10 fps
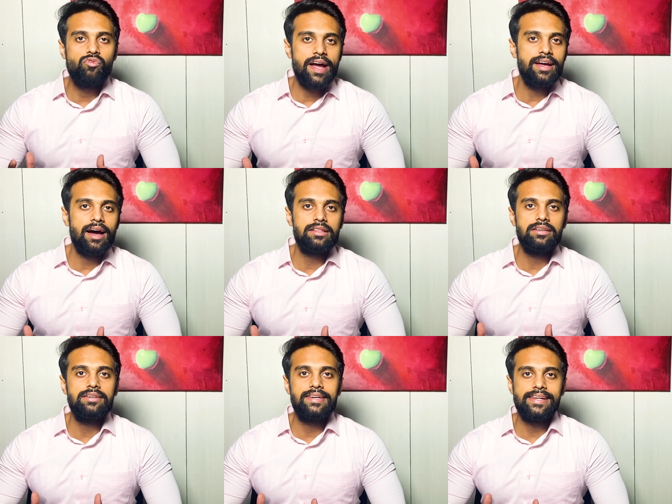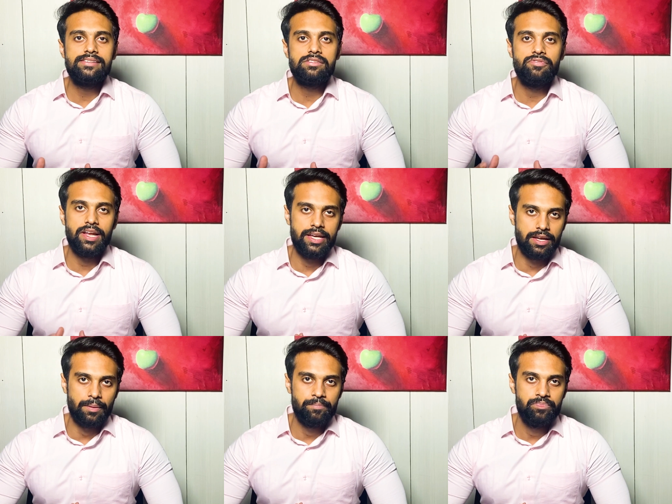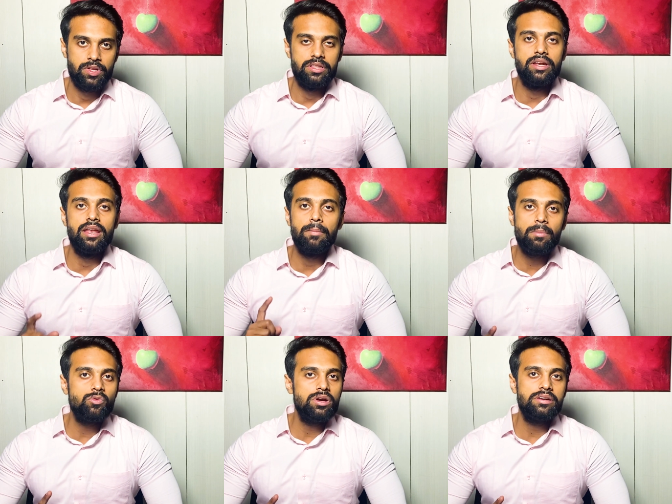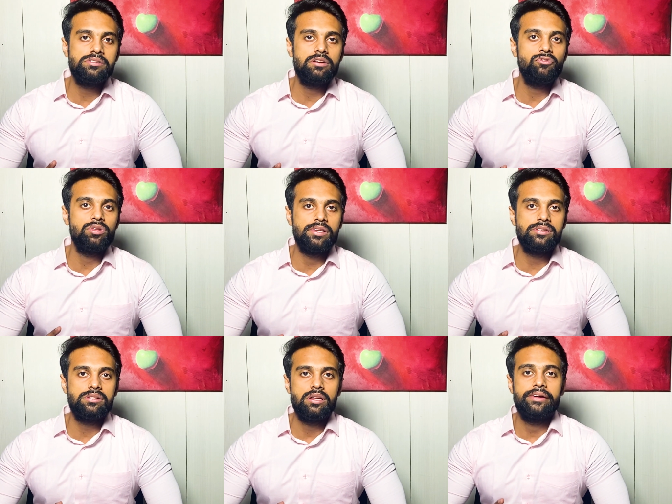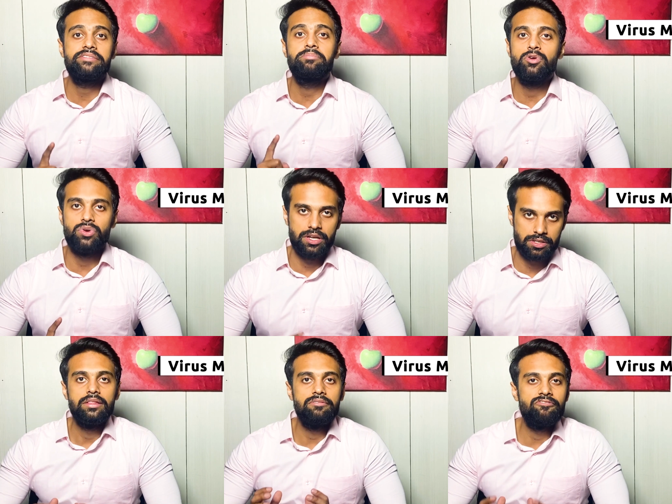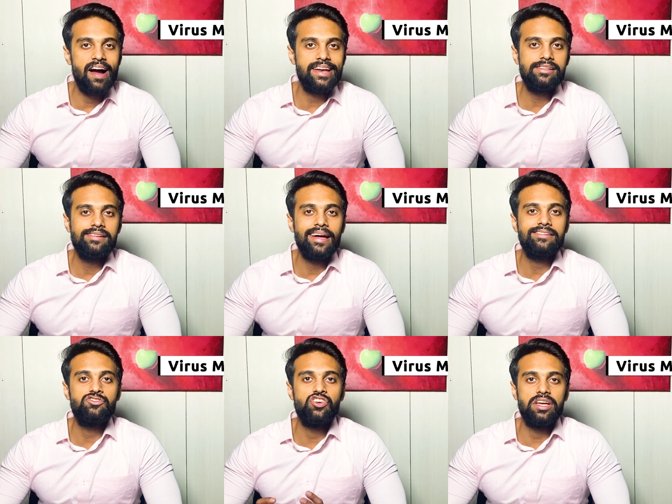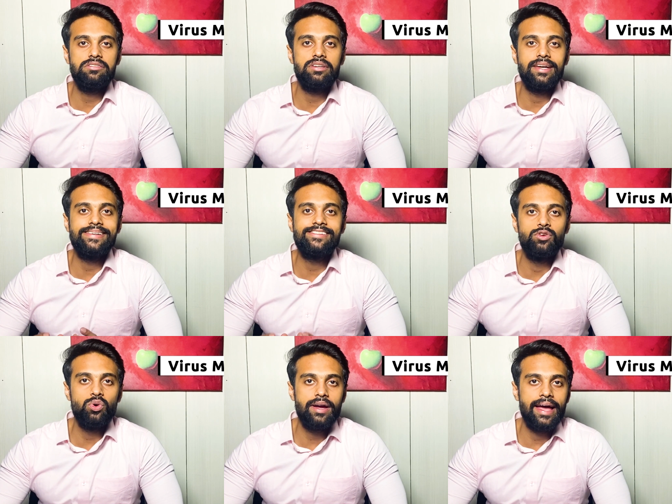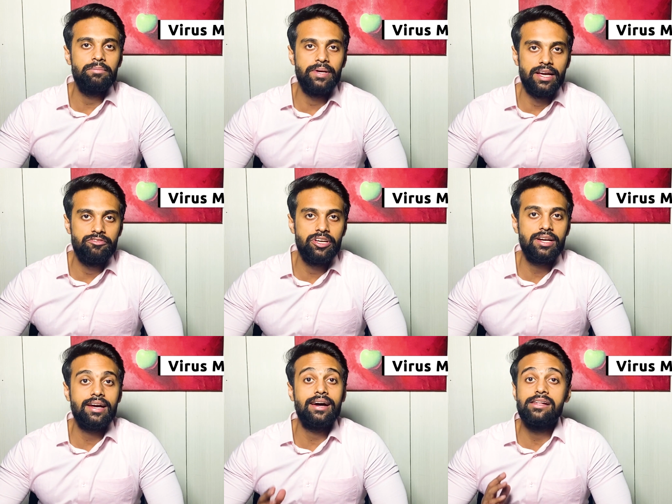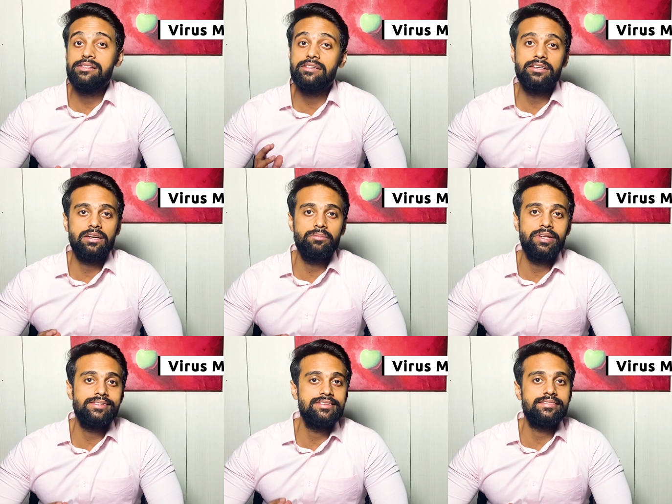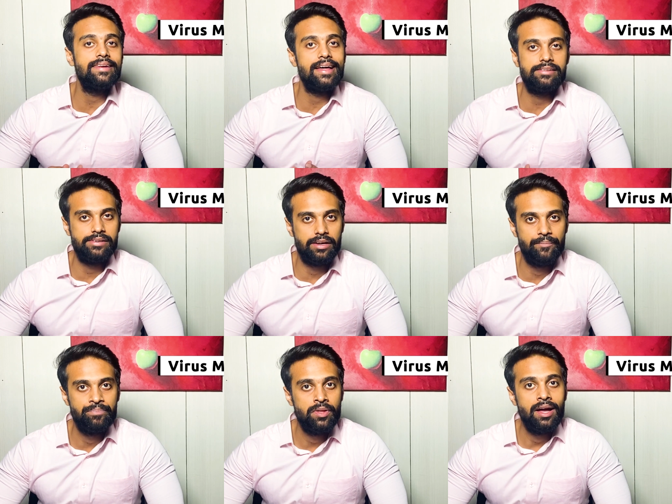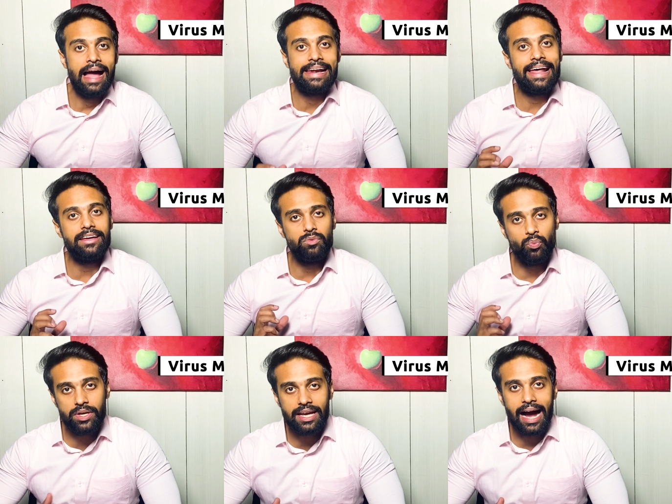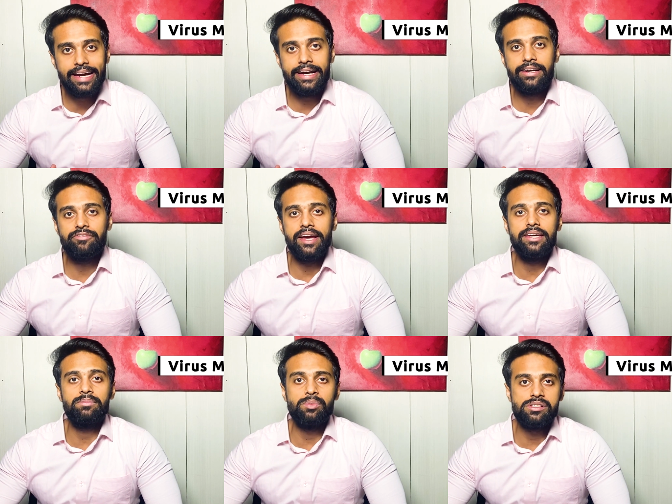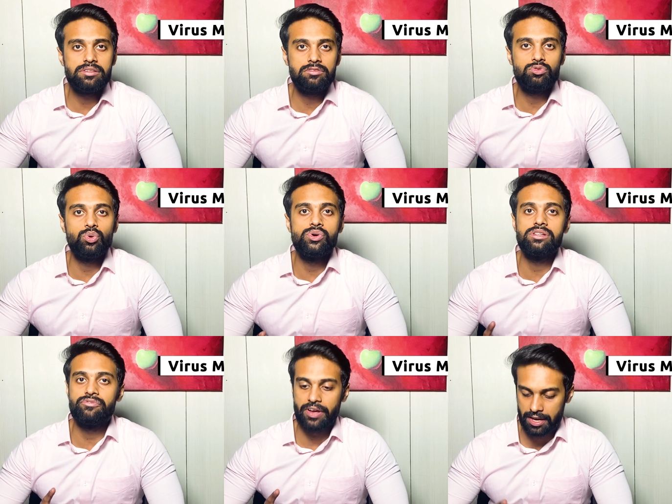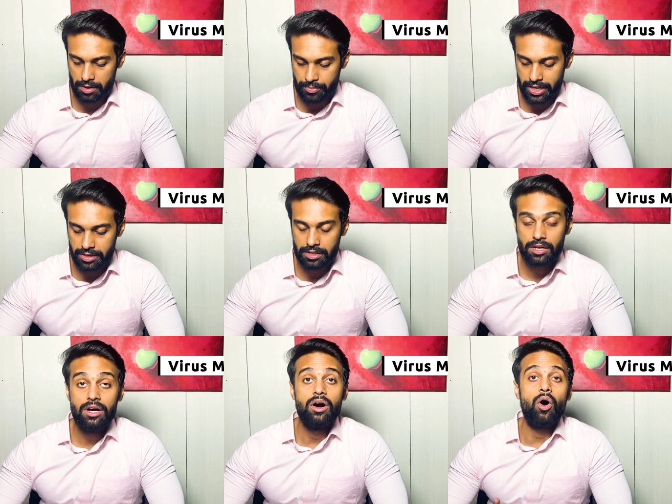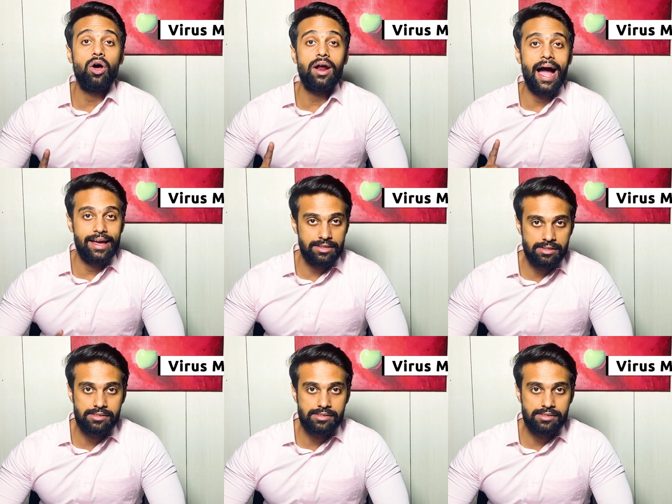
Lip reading: why are the tests failing? The number one reason for this is mutation. The virus has changed its look and behavior considerably since last year. And like we identify a person through his fingerprint or iris